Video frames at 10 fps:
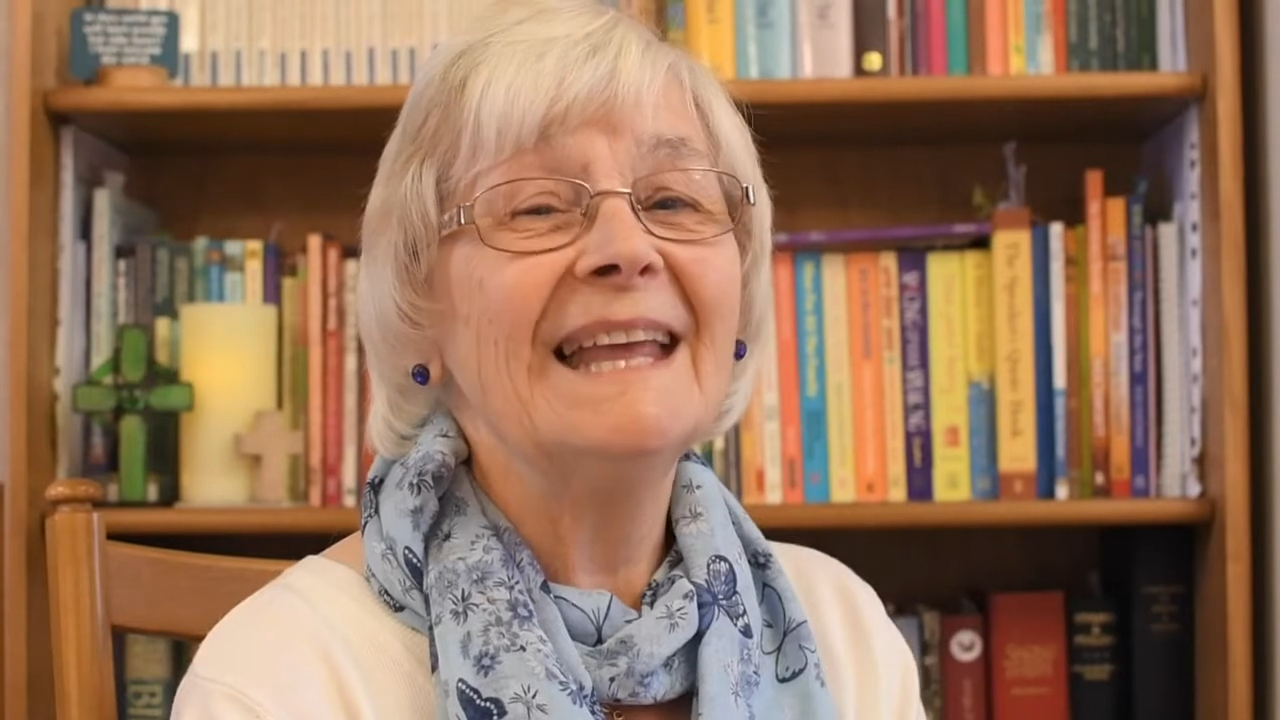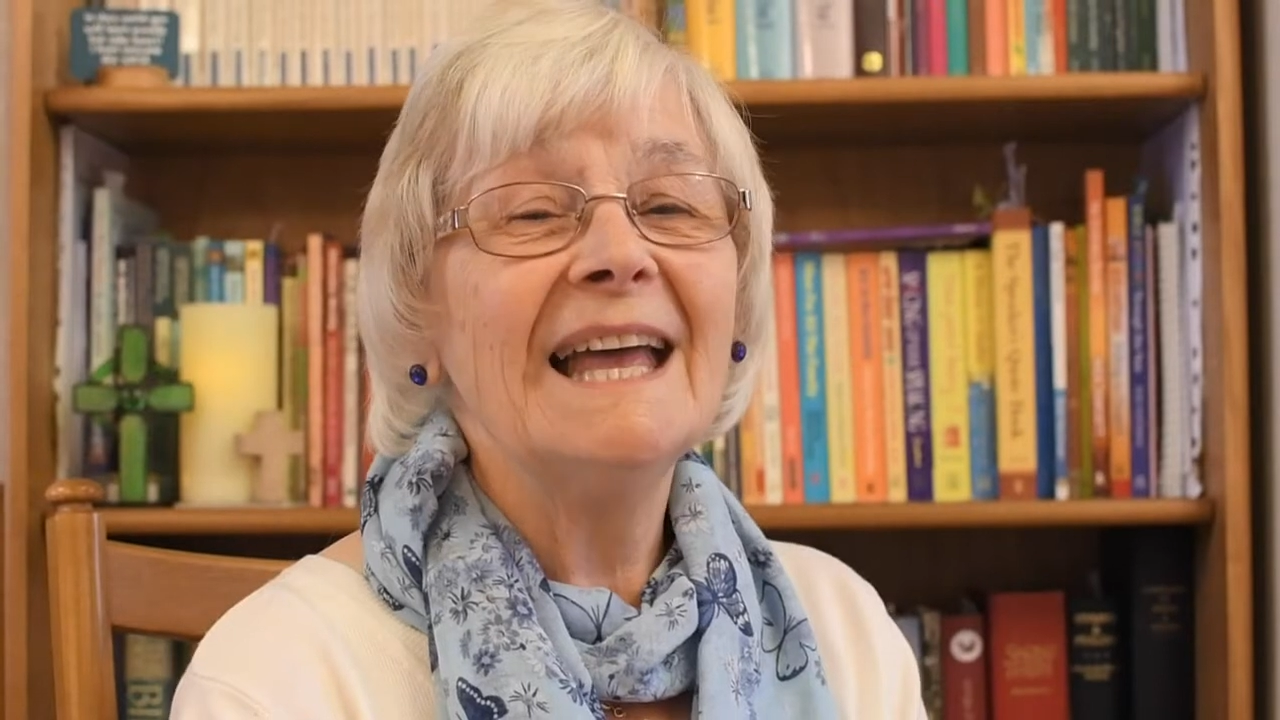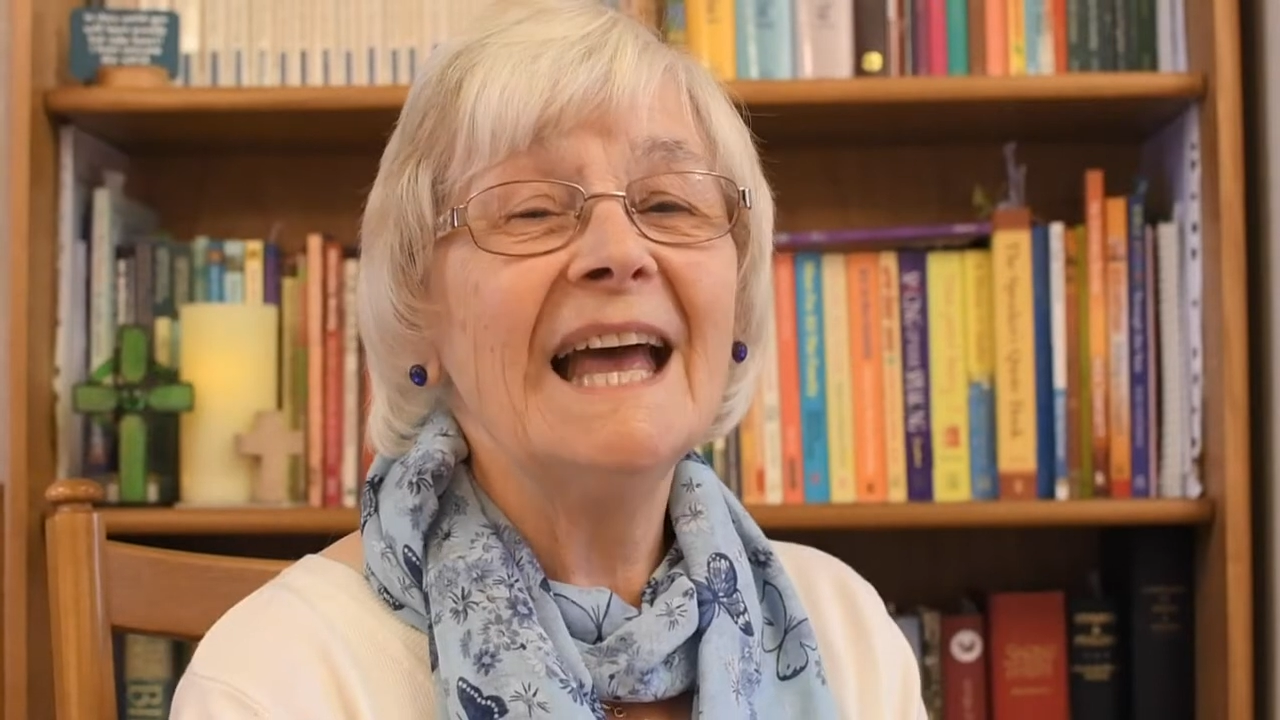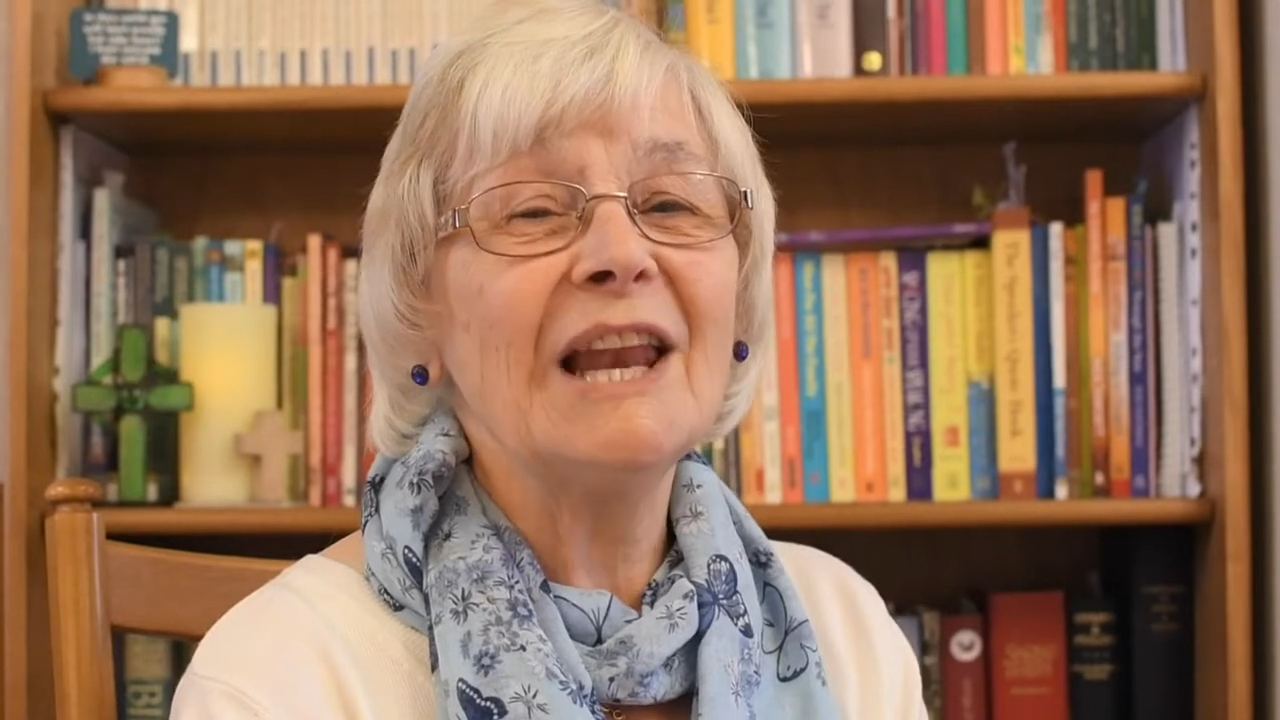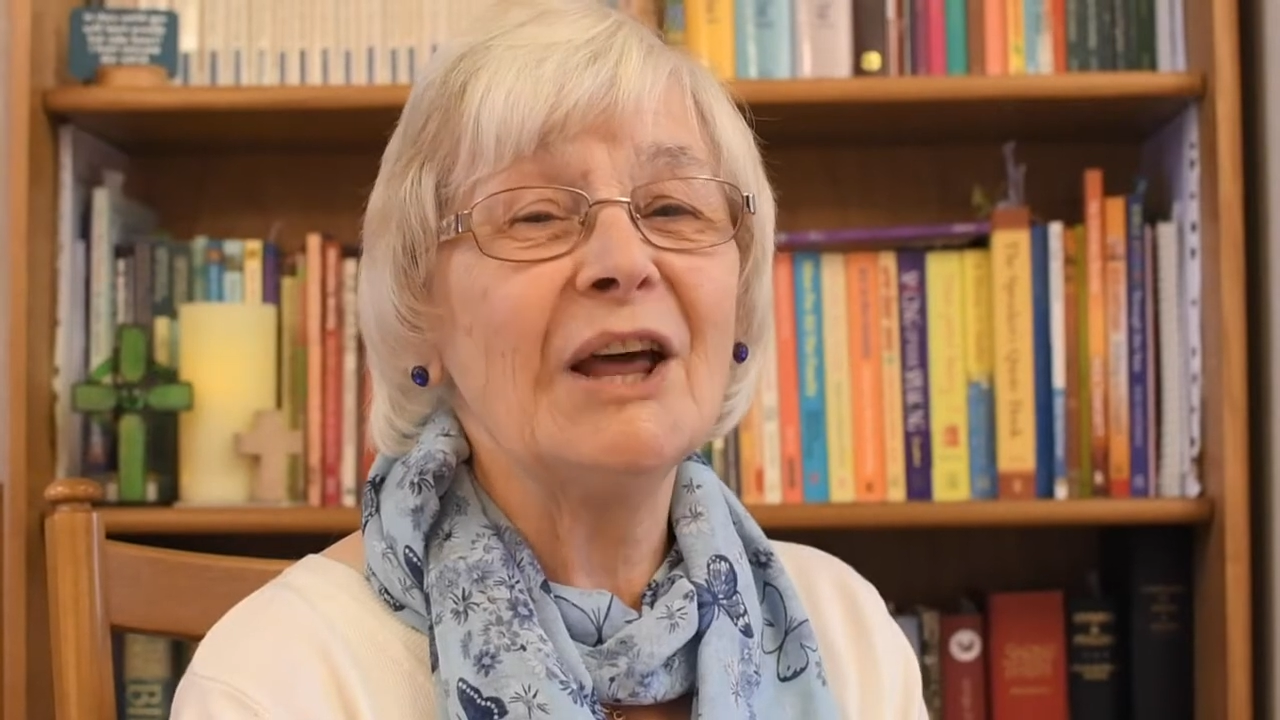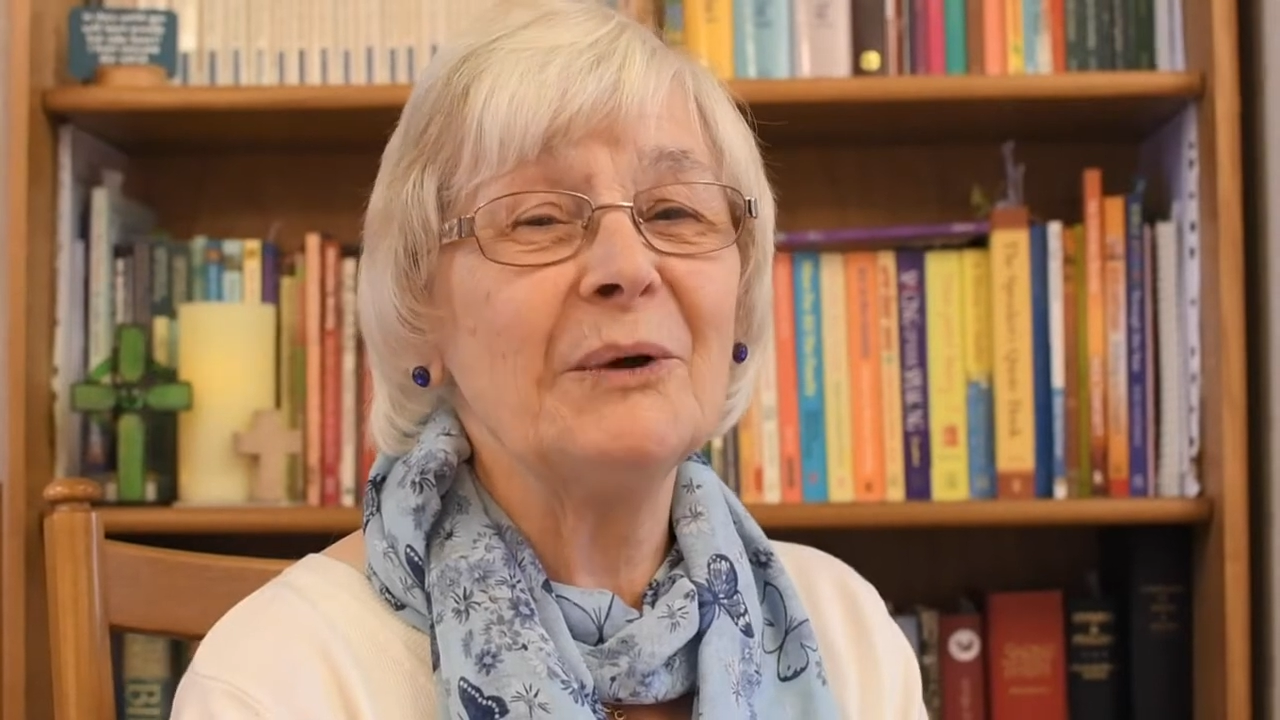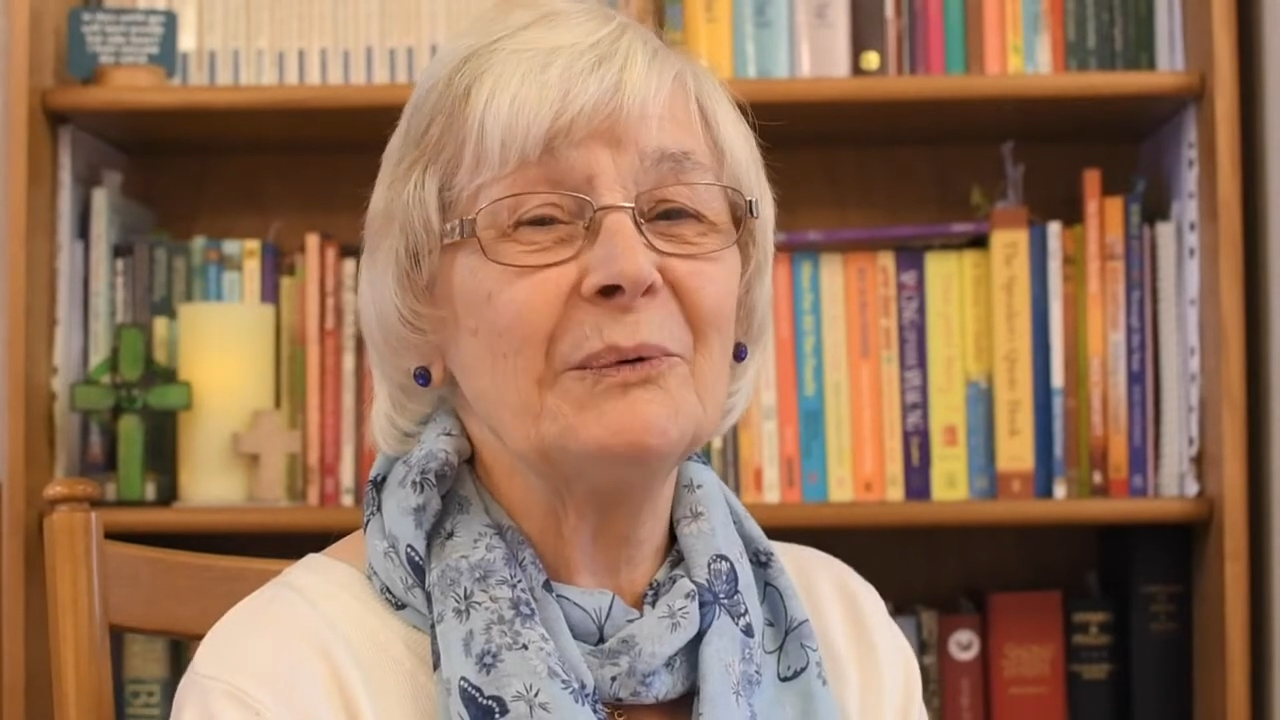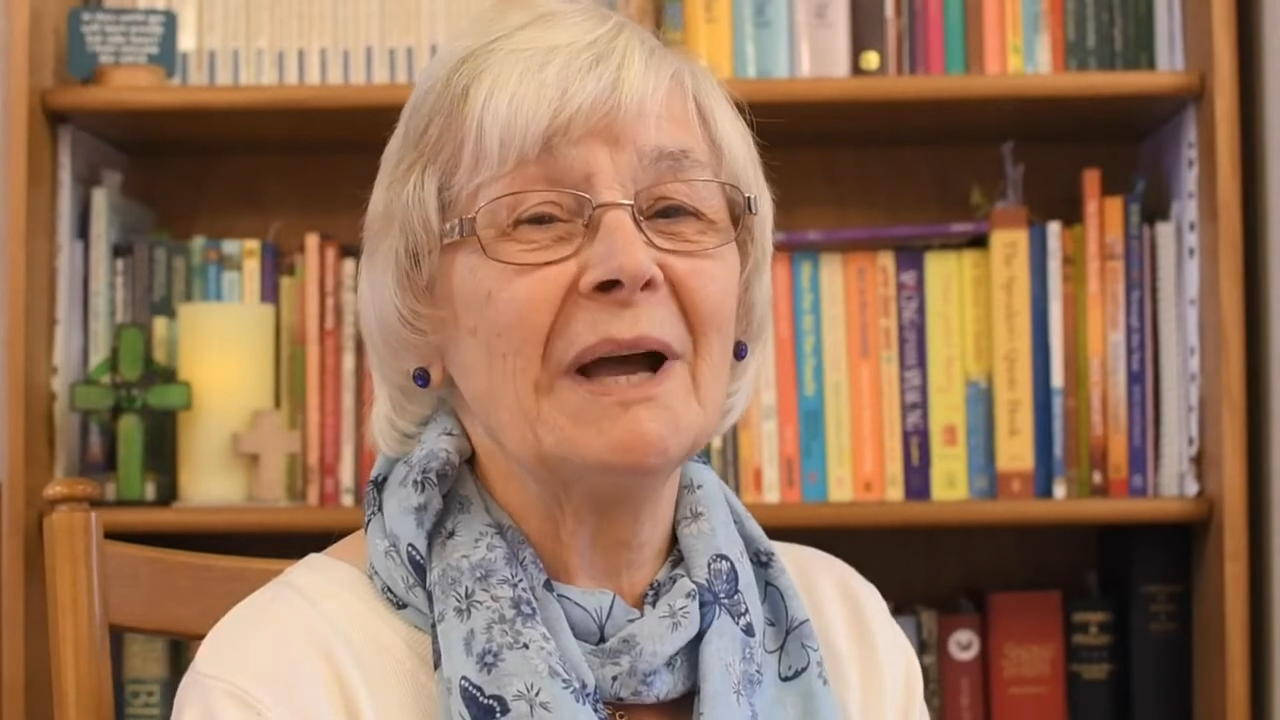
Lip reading: Hello